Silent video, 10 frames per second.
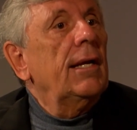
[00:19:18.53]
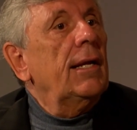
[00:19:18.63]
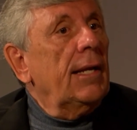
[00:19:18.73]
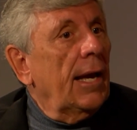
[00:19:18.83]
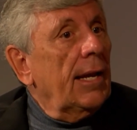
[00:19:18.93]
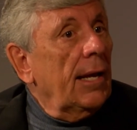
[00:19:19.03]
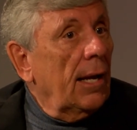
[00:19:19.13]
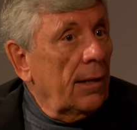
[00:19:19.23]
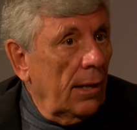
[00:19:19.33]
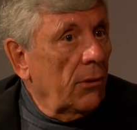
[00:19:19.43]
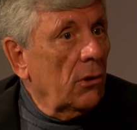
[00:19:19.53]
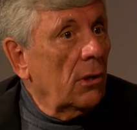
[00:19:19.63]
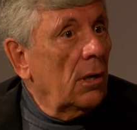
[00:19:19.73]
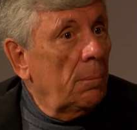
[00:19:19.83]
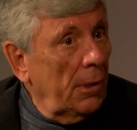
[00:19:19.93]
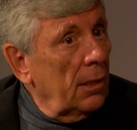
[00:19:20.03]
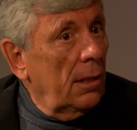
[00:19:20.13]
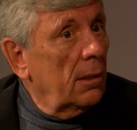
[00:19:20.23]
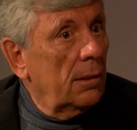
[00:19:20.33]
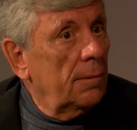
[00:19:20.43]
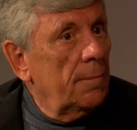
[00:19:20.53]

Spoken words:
in getting another opinion.